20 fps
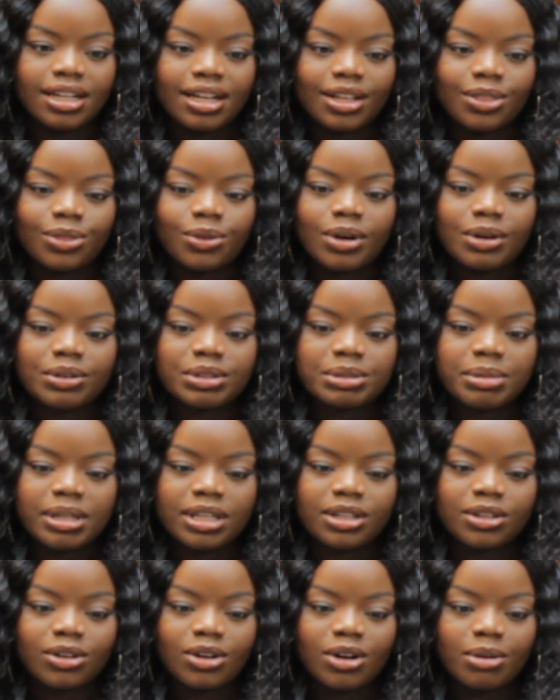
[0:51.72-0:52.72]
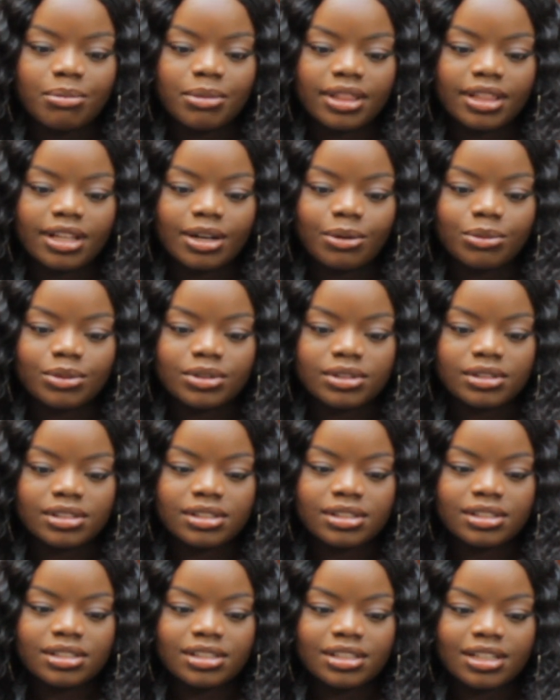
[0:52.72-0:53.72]
I thought I was making a comment that
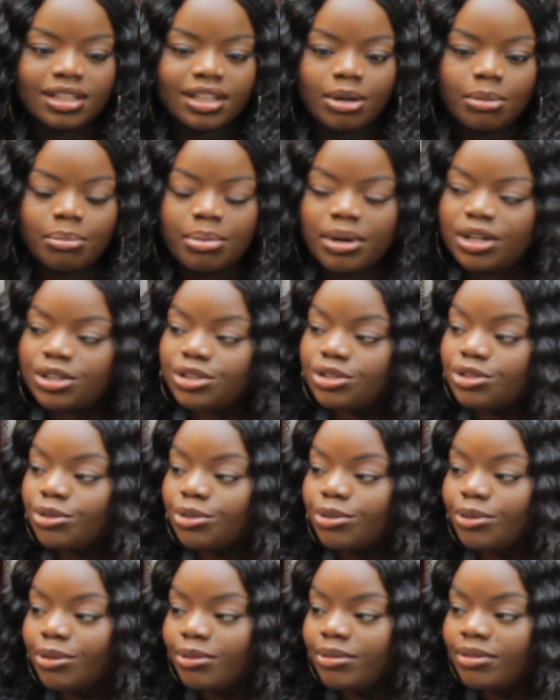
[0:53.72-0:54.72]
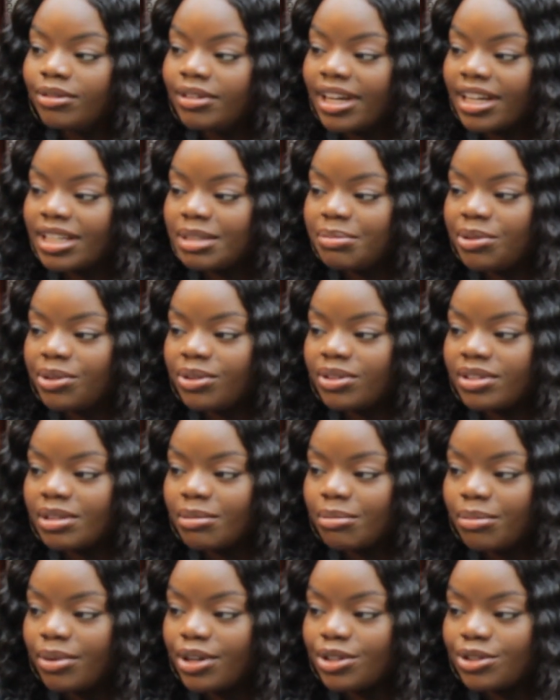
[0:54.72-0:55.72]
was personal experience
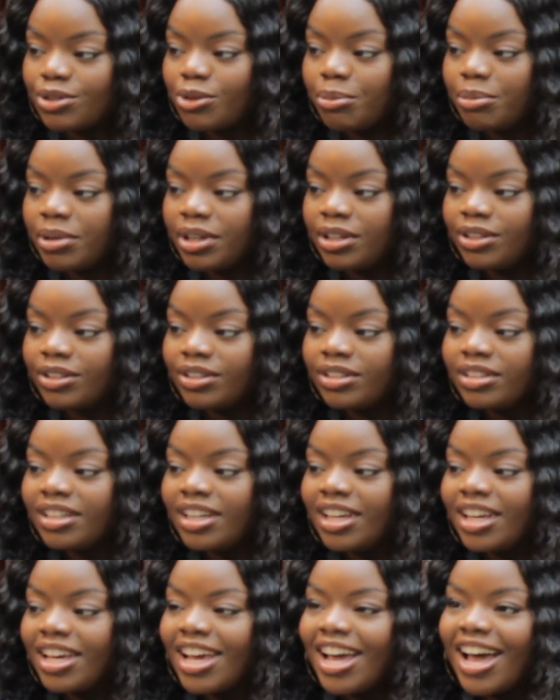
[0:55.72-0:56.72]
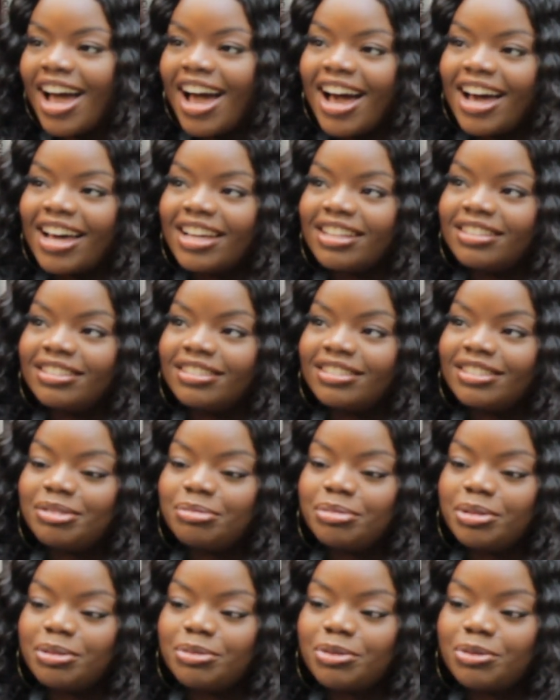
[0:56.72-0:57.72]
and personal opinion, mm. and
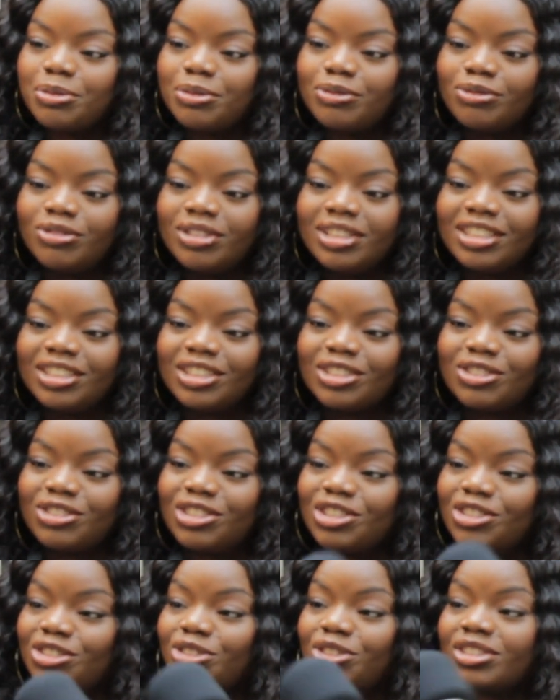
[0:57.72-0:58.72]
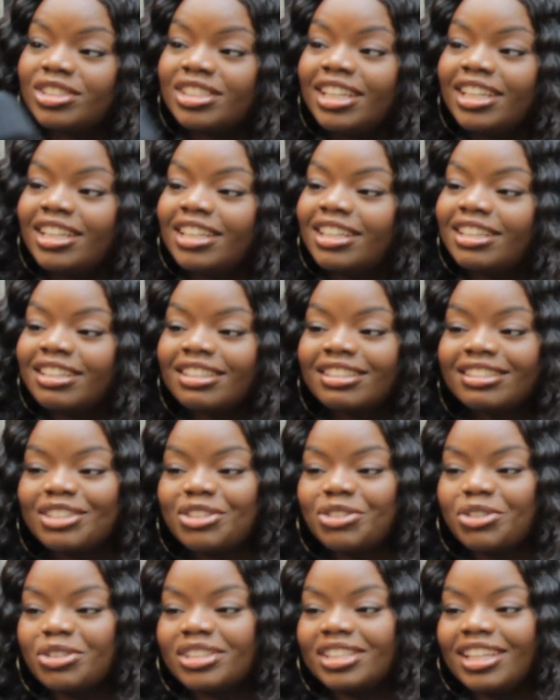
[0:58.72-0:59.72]
people really did, did not take
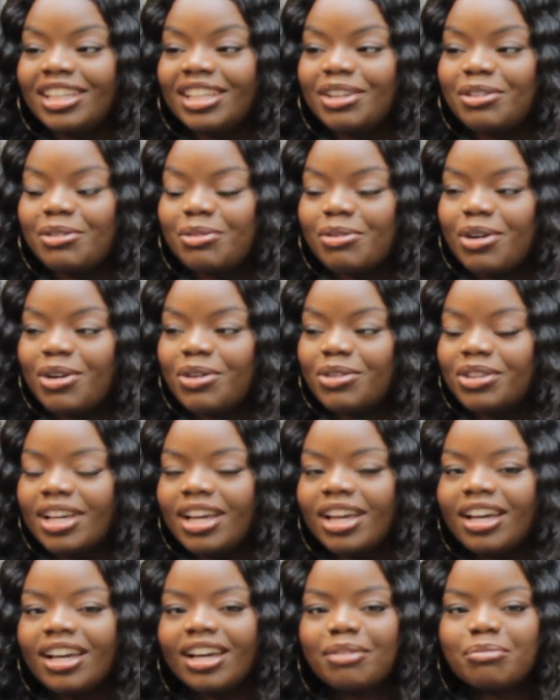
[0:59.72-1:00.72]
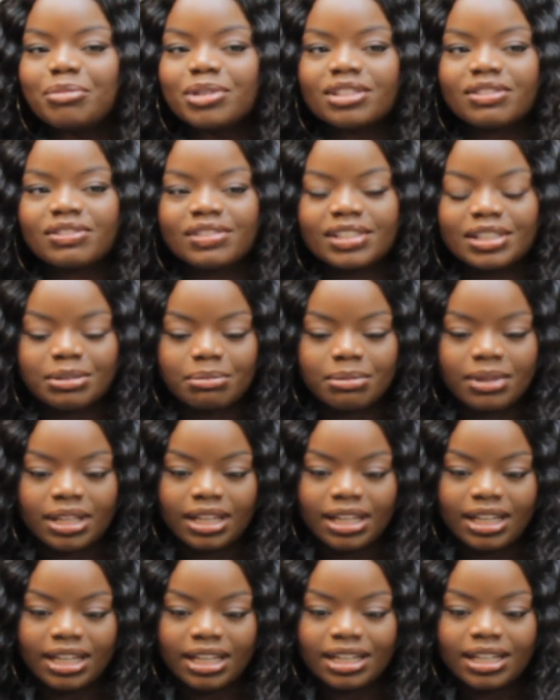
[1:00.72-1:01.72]
did not take oh, it seriously. Well. Yeah, I must have said something
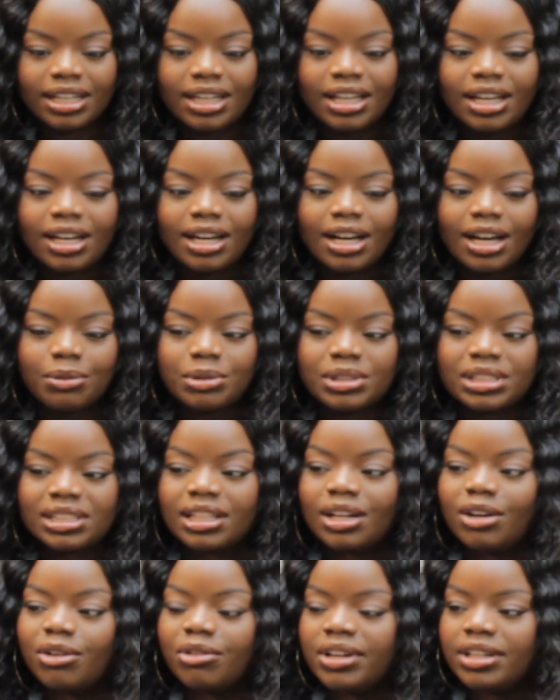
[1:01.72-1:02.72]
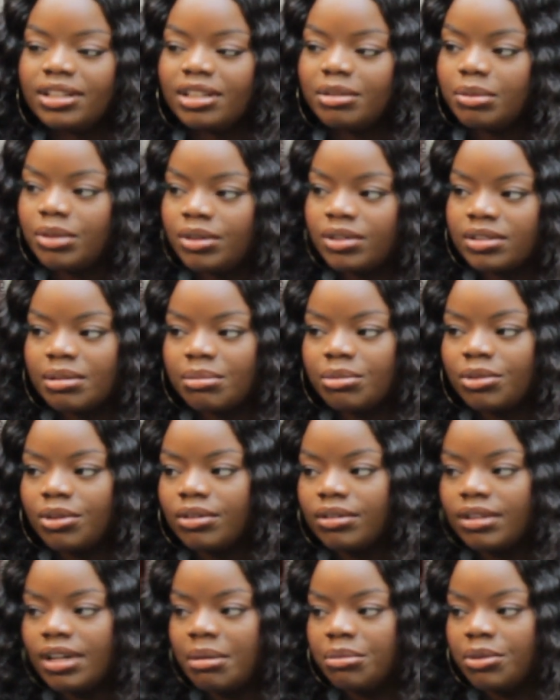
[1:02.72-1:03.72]
like, "I wasn't that offended because I'm not
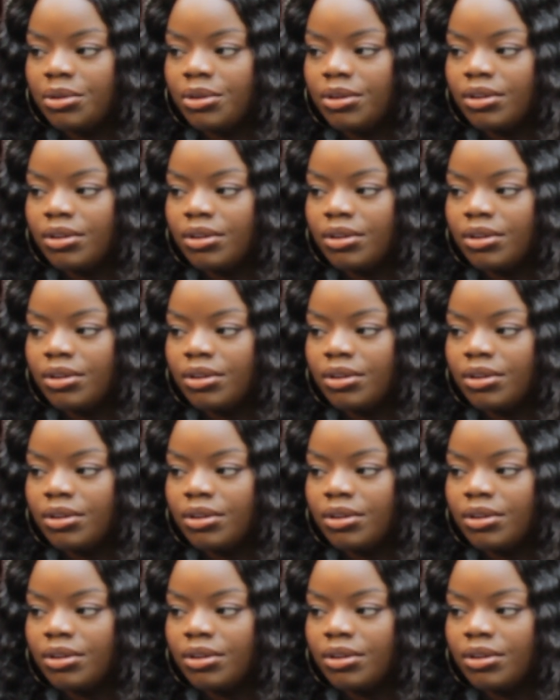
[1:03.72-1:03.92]
I'm